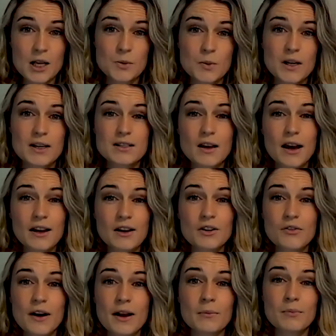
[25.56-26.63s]
as we design and
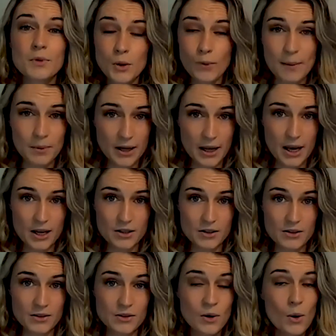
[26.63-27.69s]
develop new
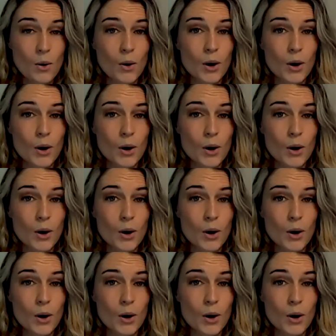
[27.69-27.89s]
applications